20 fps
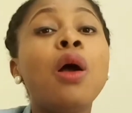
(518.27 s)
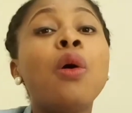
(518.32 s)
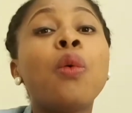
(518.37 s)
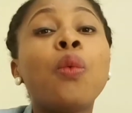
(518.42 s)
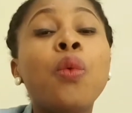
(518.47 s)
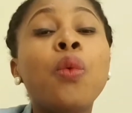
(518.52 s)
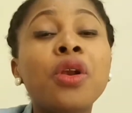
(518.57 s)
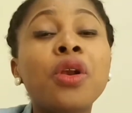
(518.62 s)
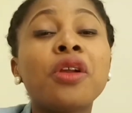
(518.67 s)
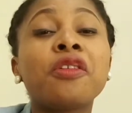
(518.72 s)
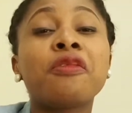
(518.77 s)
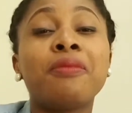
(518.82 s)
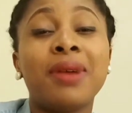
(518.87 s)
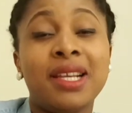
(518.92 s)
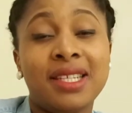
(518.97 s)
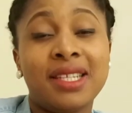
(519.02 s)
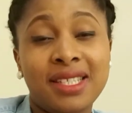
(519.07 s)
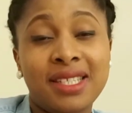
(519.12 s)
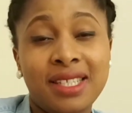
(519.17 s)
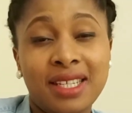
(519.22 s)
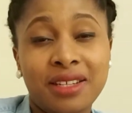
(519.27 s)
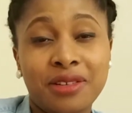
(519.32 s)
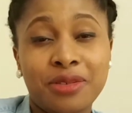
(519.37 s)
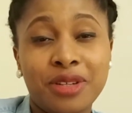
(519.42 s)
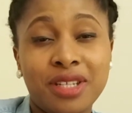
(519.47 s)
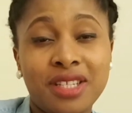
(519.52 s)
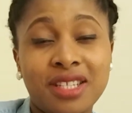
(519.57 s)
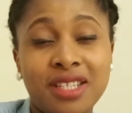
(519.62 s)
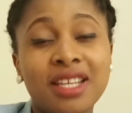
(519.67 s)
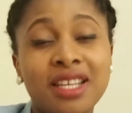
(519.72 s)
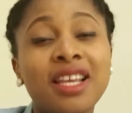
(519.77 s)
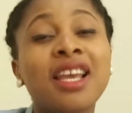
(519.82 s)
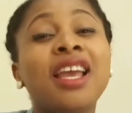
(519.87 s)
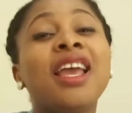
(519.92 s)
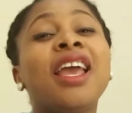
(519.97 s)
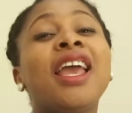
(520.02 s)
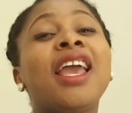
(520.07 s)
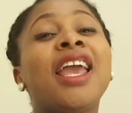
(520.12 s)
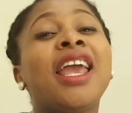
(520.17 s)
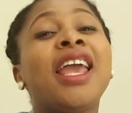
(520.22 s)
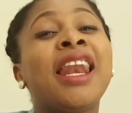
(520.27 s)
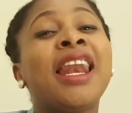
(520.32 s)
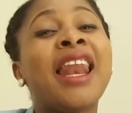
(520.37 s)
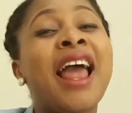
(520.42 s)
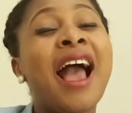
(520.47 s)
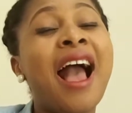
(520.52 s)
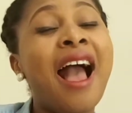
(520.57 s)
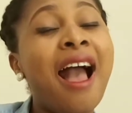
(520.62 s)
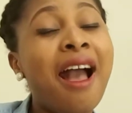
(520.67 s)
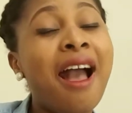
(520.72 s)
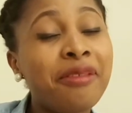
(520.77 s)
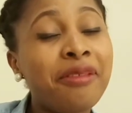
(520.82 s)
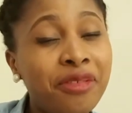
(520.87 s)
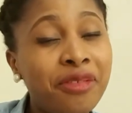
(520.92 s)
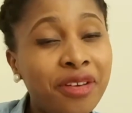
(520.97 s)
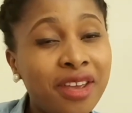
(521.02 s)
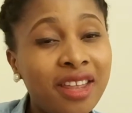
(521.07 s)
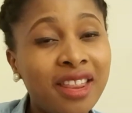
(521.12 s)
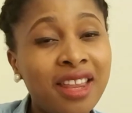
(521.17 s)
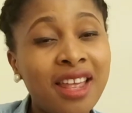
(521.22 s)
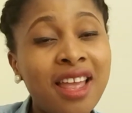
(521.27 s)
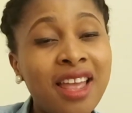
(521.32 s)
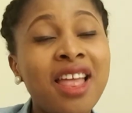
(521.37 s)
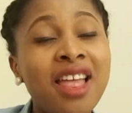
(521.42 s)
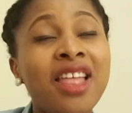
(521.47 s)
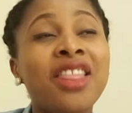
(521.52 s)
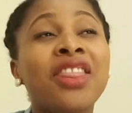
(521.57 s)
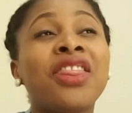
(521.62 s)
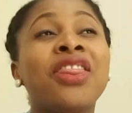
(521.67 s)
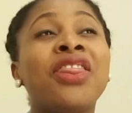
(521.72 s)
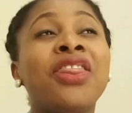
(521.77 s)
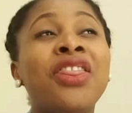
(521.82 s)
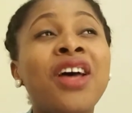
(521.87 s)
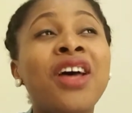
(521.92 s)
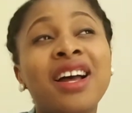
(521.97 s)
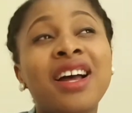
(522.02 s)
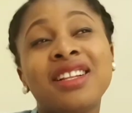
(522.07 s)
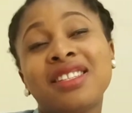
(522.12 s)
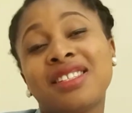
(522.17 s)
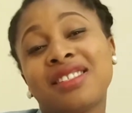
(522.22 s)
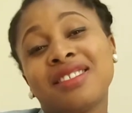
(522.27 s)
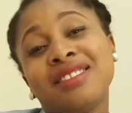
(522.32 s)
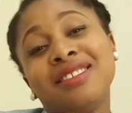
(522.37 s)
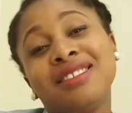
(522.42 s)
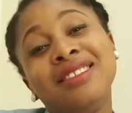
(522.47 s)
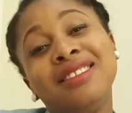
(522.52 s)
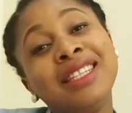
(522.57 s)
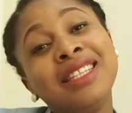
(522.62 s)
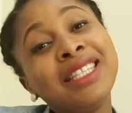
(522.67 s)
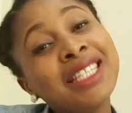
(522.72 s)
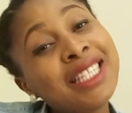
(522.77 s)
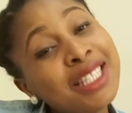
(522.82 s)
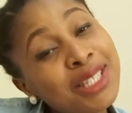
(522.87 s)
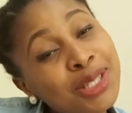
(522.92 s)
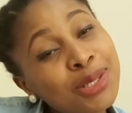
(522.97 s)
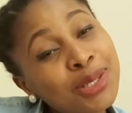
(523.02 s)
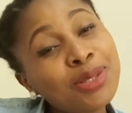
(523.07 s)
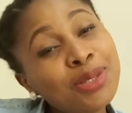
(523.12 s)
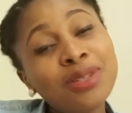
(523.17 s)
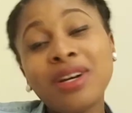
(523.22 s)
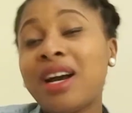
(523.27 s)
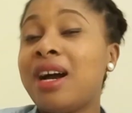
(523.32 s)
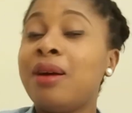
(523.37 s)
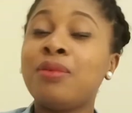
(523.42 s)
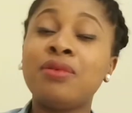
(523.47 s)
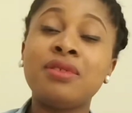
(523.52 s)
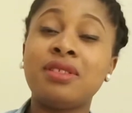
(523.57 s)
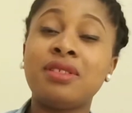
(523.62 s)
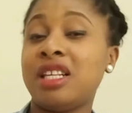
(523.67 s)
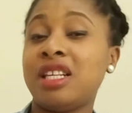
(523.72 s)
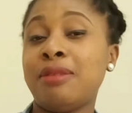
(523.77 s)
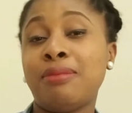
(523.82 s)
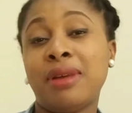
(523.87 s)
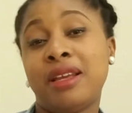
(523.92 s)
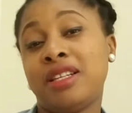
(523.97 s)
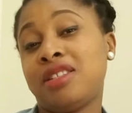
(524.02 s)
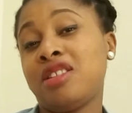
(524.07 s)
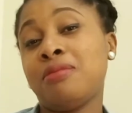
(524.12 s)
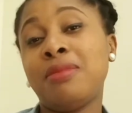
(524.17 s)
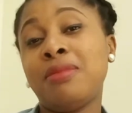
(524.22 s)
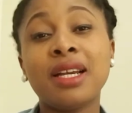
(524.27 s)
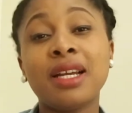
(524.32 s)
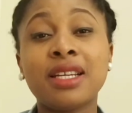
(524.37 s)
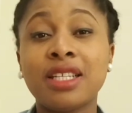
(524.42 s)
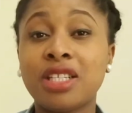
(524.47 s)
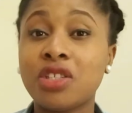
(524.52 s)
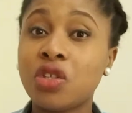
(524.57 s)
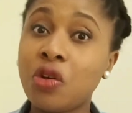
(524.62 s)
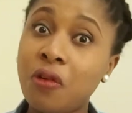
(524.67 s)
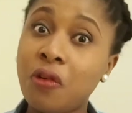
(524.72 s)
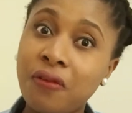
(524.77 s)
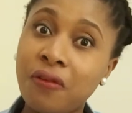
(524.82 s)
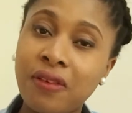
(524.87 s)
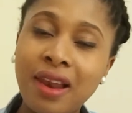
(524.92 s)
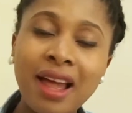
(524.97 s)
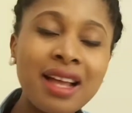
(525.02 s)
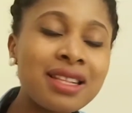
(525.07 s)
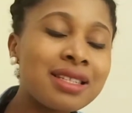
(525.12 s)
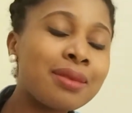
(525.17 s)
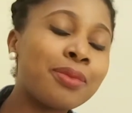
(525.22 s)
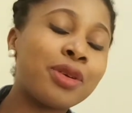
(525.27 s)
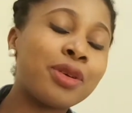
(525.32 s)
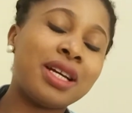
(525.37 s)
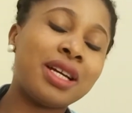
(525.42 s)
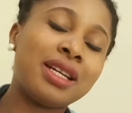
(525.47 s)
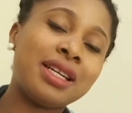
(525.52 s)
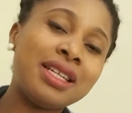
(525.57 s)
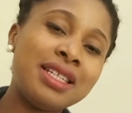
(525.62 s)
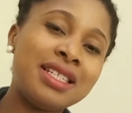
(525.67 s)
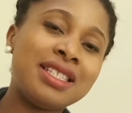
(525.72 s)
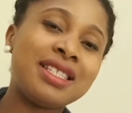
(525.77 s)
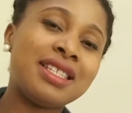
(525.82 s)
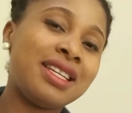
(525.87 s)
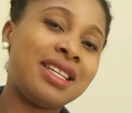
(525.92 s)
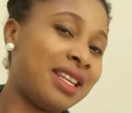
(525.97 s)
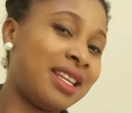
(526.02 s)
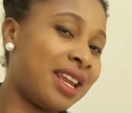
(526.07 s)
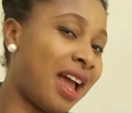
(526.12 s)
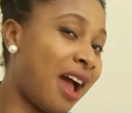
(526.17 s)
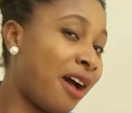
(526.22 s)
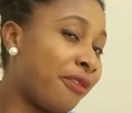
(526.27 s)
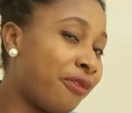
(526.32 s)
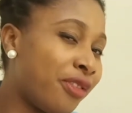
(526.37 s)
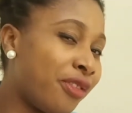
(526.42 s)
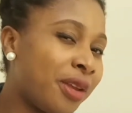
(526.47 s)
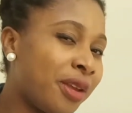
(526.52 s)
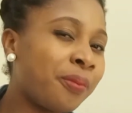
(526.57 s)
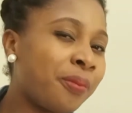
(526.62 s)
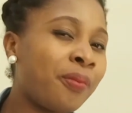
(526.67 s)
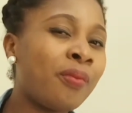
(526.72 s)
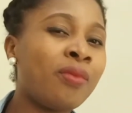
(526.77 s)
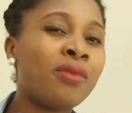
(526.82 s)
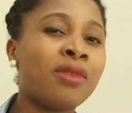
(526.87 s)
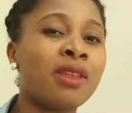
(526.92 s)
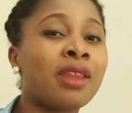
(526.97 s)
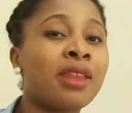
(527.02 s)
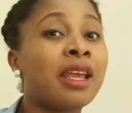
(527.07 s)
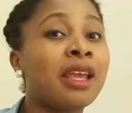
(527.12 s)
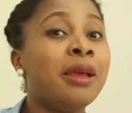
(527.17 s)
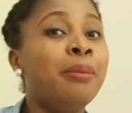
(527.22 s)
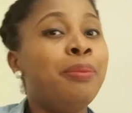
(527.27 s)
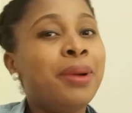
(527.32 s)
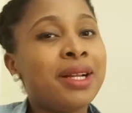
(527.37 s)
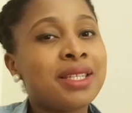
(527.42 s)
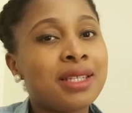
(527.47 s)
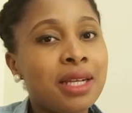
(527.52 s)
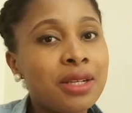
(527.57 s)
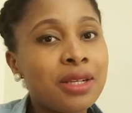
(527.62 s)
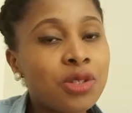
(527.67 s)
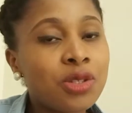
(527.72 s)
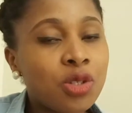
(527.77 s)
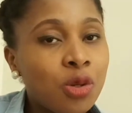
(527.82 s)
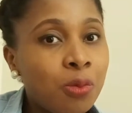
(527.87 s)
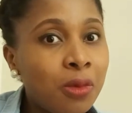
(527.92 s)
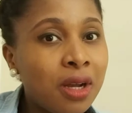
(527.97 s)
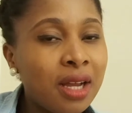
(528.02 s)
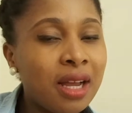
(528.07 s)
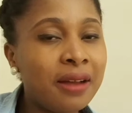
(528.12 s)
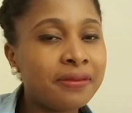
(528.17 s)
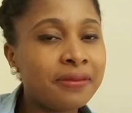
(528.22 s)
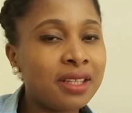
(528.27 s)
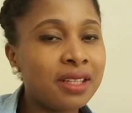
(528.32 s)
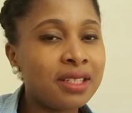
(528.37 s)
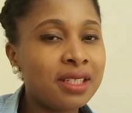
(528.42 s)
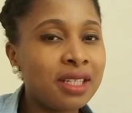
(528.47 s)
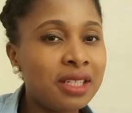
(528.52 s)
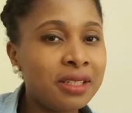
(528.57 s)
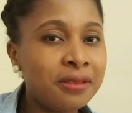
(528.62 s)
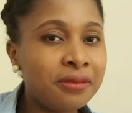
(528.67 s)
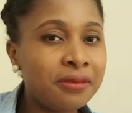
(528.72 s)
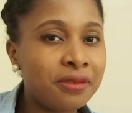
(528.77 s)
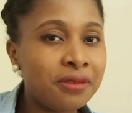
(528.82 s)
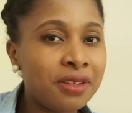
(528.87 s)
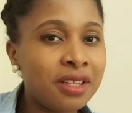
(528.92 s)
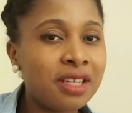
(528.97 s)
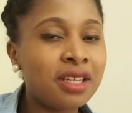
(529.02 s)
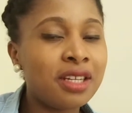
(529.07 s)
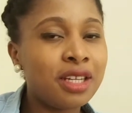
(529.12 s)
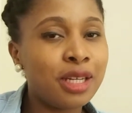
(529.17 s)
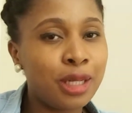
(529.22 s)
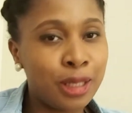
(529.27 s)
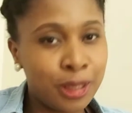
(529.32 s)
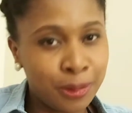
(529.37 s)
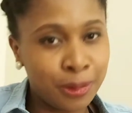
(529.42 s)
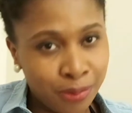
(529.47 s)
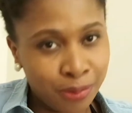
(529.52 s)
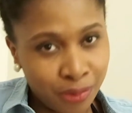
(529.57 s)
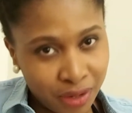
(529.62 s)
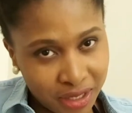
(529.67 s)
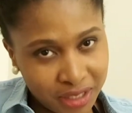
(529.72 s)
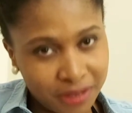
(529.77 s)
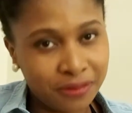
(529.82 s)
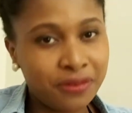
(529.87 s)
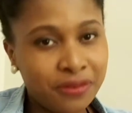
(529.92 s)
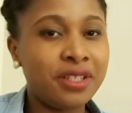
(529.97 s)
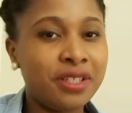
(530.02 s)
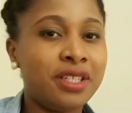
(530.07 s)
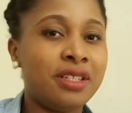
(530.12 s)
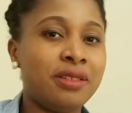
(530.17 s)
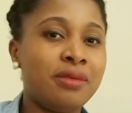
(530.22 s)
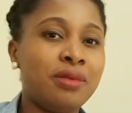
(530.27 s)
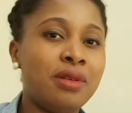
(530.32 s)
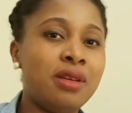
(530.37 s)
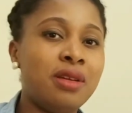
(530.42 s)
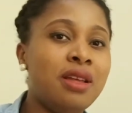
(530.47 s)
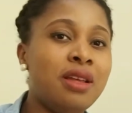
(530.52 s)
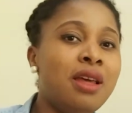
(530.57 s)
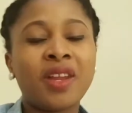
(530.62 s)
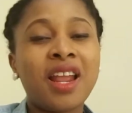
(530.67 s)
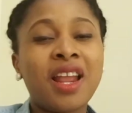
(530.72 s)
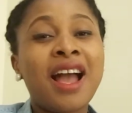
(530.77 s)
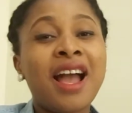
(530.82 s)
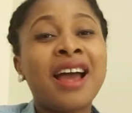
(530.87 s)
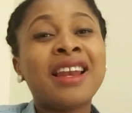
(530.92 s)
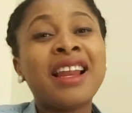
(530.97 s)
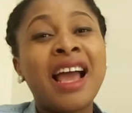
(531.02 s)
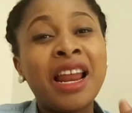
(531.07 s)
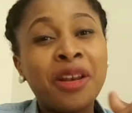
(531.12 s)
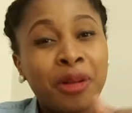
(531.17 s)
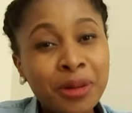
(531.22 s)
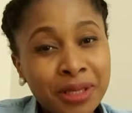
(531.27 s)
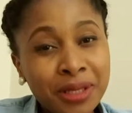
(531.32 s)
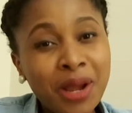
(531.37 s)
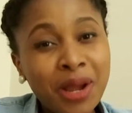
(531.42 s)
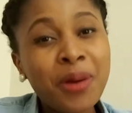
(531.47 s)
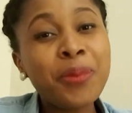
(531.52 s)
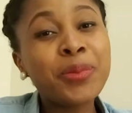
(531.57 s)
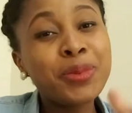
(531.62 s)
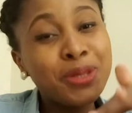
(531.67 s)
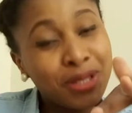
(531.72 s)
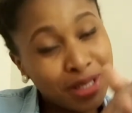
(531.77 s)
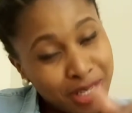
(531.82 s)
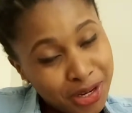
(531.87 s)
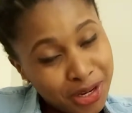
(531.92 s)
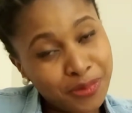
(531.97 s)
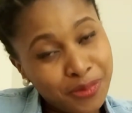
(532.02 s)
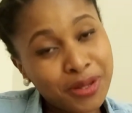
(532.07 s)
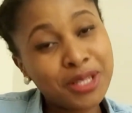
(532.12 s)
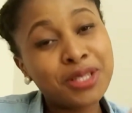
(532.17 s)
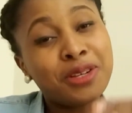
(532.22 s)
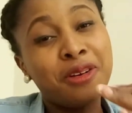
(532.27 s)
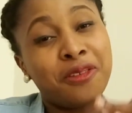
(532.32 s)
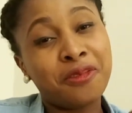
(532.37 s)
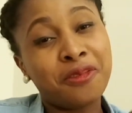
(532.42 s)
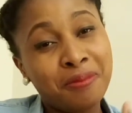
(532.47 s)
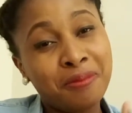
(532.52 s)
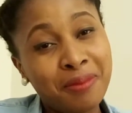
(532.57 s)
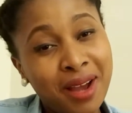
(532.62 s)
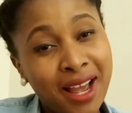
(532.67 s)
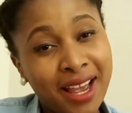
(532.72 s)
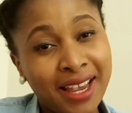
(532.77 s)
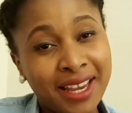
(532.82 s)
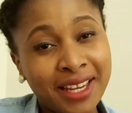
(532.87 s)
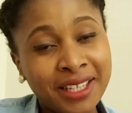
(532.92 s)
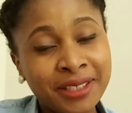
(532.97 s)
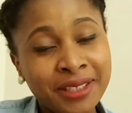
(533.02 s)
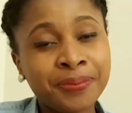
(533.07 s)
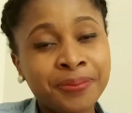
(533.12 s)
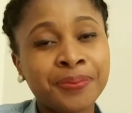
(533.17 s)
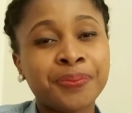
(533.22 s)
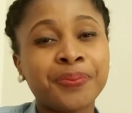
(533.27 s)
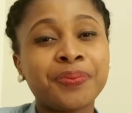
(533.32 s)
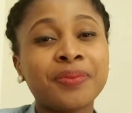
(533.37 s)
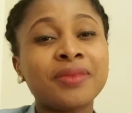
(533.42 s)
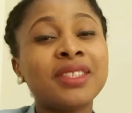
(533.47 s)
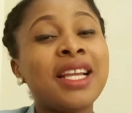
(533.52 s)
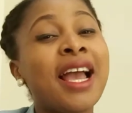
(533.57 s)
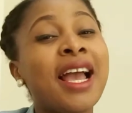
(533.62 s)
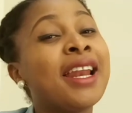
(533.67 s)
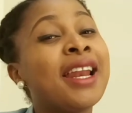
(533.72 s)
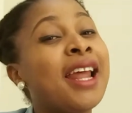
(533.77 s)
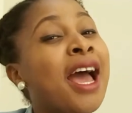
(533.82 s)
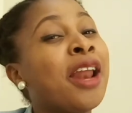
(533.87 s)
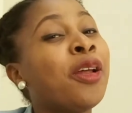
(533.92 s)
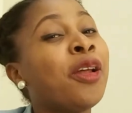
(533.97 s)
One of my secrets in having that little, I won't say my stomach is so flat, but at least in having a better stomach after delivery is breastfeeding. And another secret of mine in